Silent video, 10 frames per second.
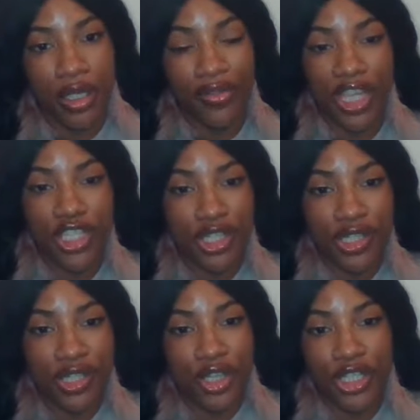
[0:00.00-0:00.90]
They're
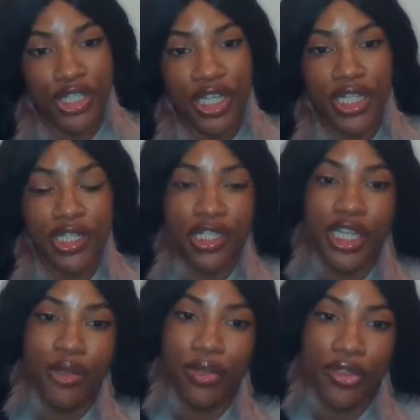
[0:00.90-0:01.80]
just going to see
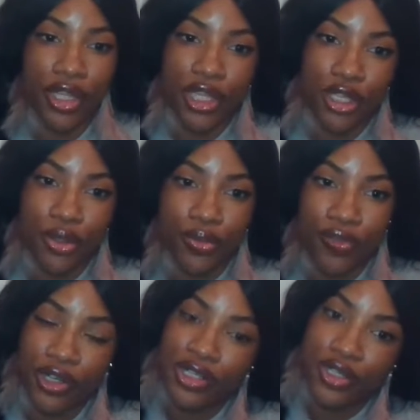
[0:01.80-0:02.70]
it within you
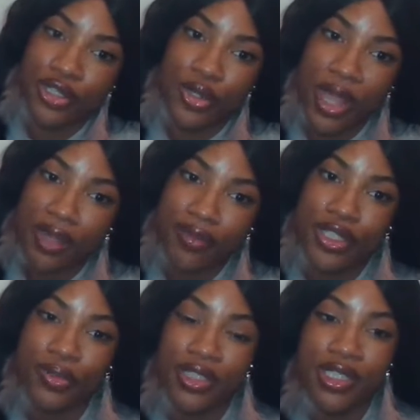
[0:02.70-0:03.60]
versus you having
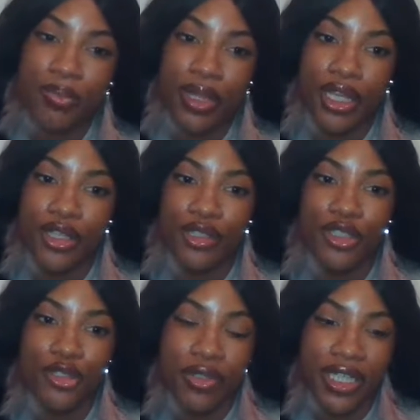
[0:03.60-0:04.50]
to explain your
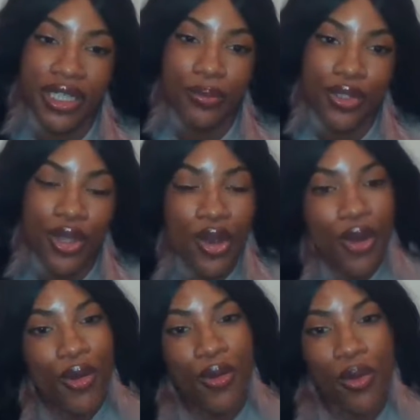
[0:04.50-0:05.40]
dreams
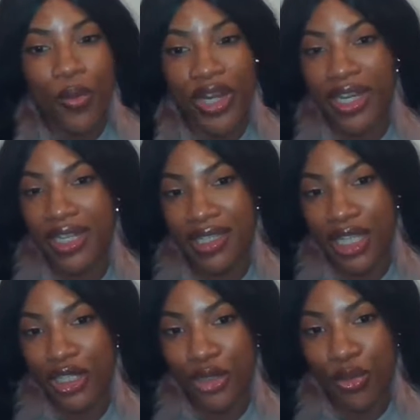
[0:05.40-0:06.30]
or what it is
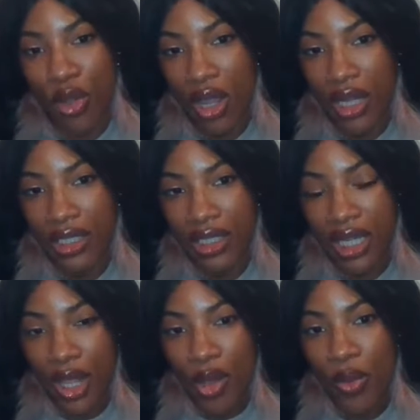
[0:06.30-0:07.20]
that you want
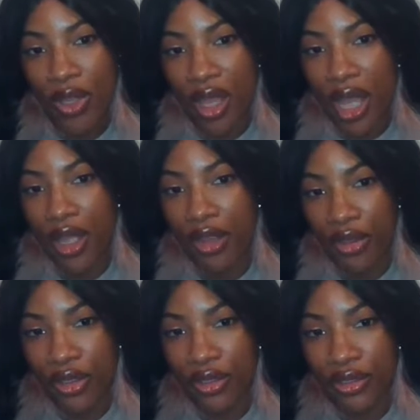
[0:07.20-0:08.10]
with
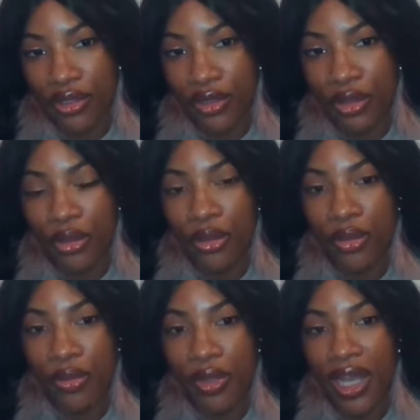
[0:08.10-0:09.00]
others
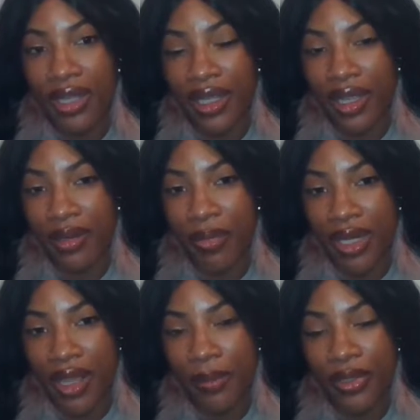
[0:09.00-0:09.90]
who again may
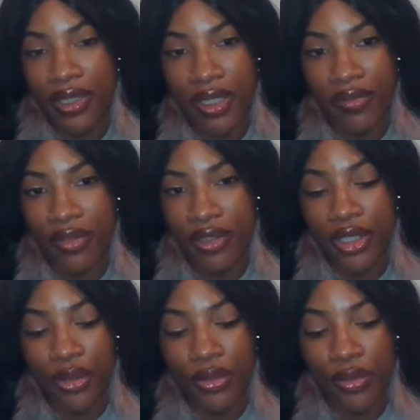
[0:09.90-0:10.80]
not believe in
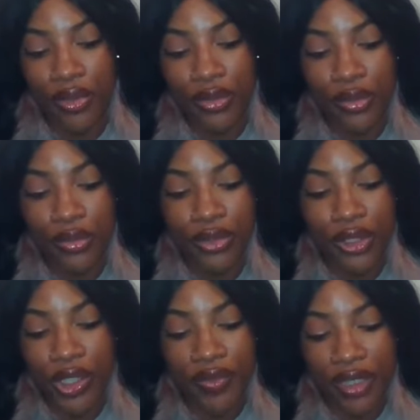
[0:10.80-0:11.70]
you or who
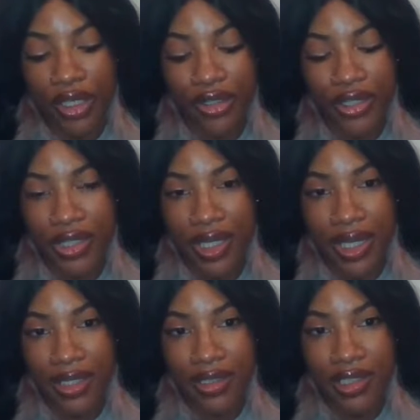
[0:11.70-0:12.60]
don't even
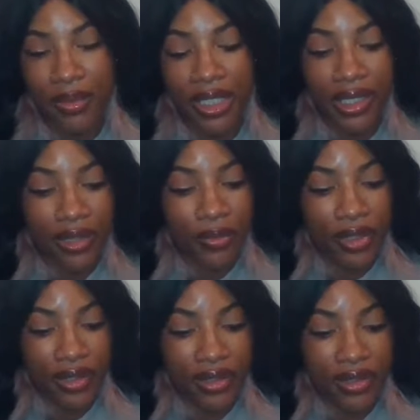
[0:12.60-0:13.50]
understand to
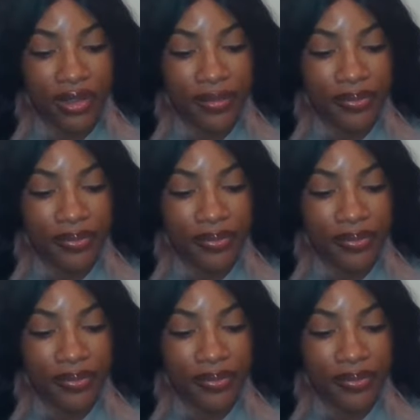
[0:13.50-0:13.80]
begin with.